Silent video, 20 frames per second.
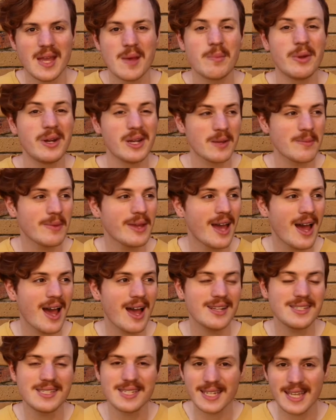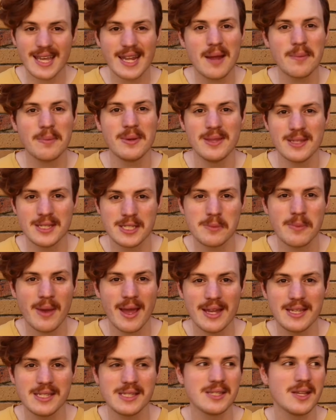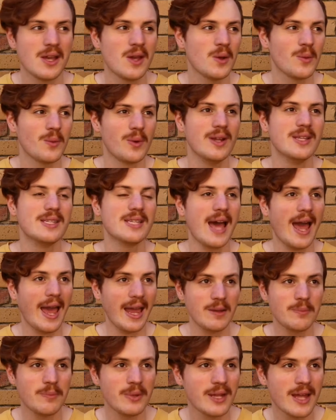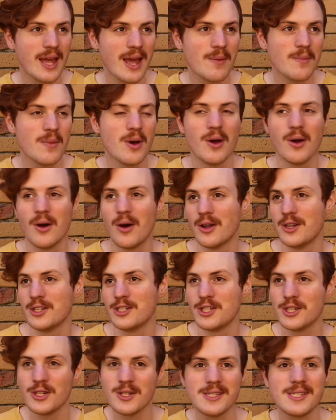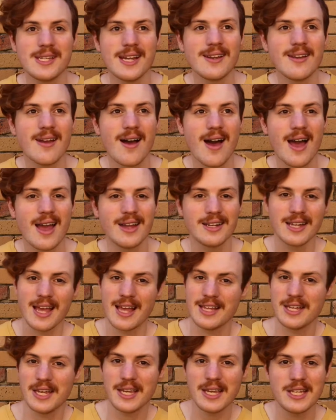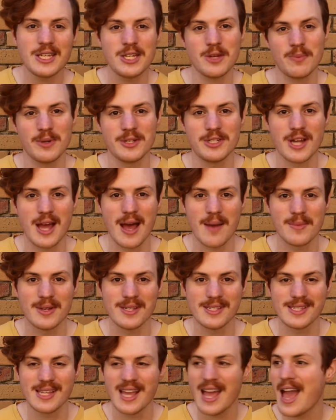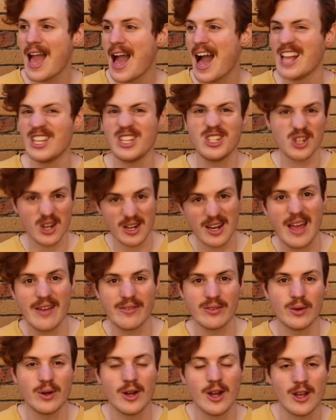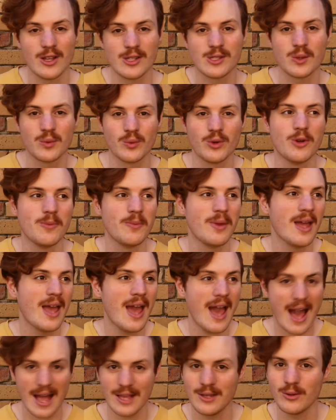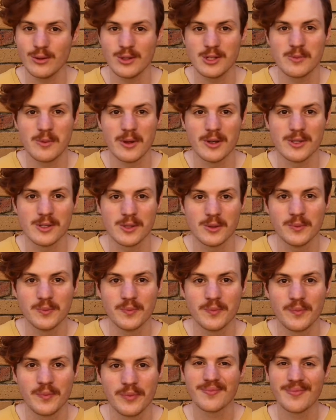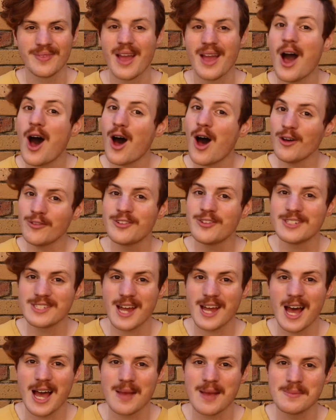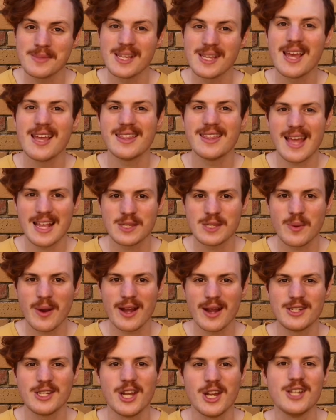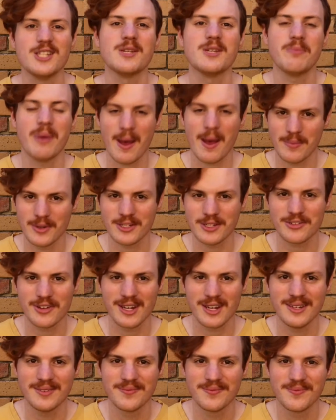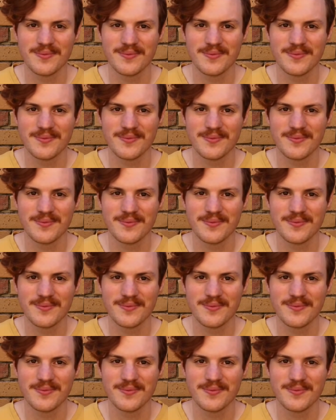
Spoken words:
But it can be hard to get up in the space when it's 8 p.m. on a Tuesday night and you're in your pajamas and you don't have a rehearsal room at your disposal. Oftentimes, that's where I turn to puppetry.